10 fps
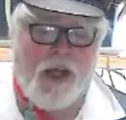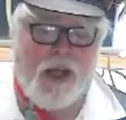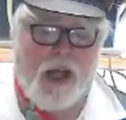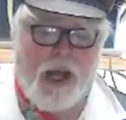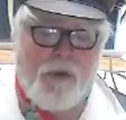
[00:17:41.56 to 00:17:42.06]

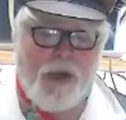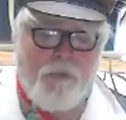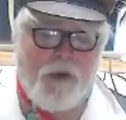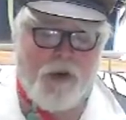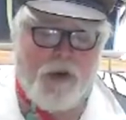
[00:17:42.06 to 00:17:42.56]
hot
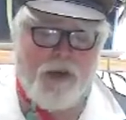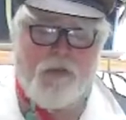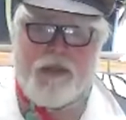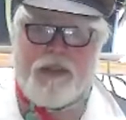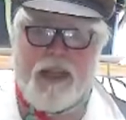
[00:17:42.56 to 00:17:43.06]
pepper,
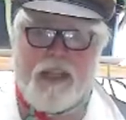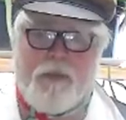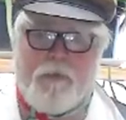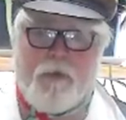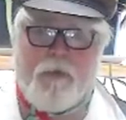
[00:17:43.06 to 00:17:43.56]

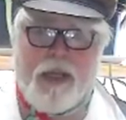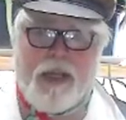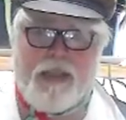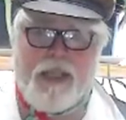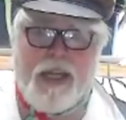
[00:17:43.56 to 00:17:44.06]
chrysanthemum, and
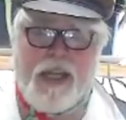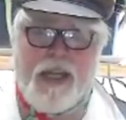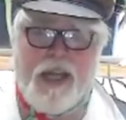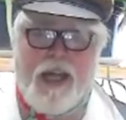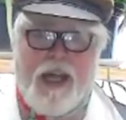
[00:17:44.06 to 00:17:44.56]
a
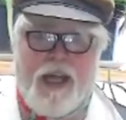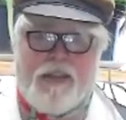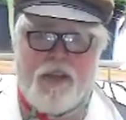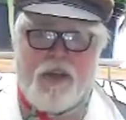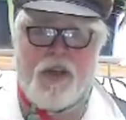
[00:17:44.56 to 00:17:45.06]
tea,
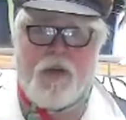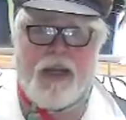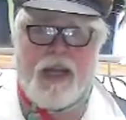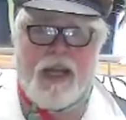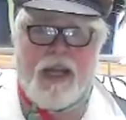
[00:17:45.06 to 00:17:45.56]
is a good
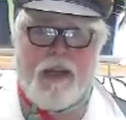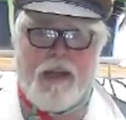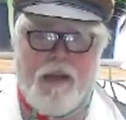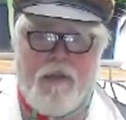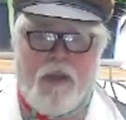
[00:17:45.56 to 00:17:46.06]
organic
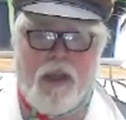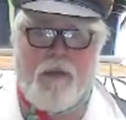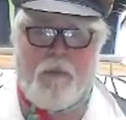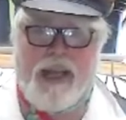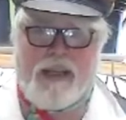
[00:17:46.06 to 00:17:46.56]

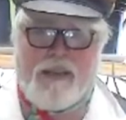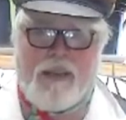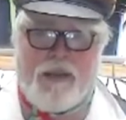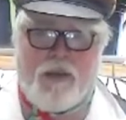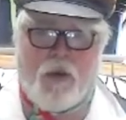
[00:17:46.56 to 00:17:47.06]
pest
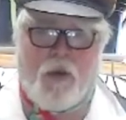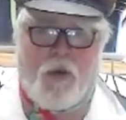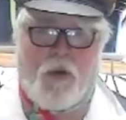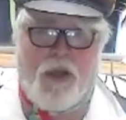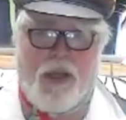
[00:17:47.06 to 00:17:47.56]

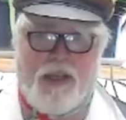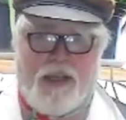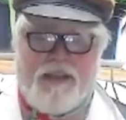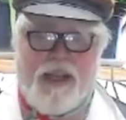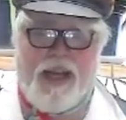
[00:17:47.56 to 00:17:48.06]
control.
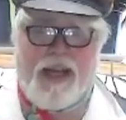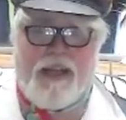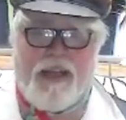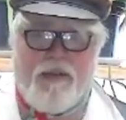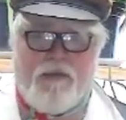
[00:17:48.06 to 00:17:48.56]
Does not
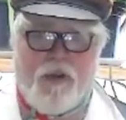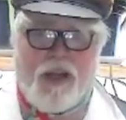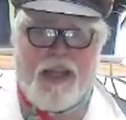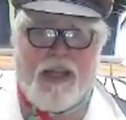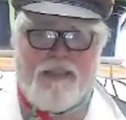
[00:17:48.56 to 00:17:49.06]

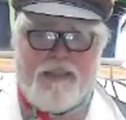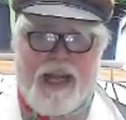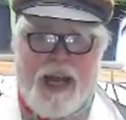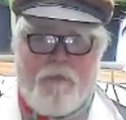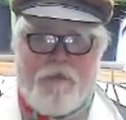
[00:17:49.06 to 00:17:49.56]
really
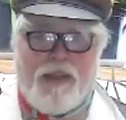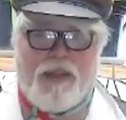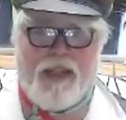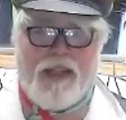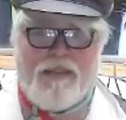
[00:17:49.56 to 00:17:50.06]
stop
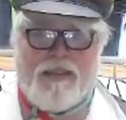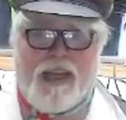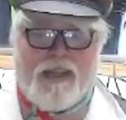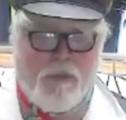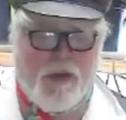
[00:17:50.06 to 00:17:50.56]
the
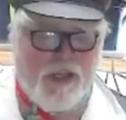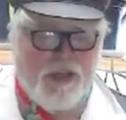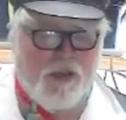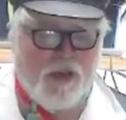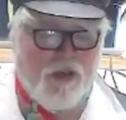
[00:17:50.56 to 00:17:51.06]
insects, but it
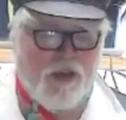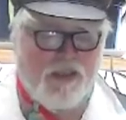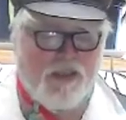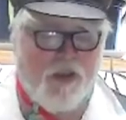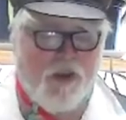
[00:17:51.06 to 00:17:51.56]
sure
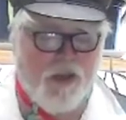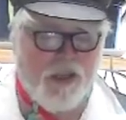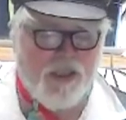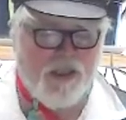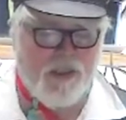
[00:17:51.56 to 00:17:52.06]

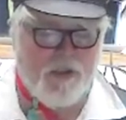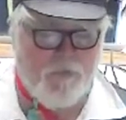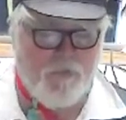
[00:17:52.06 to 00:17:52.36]
discourages them.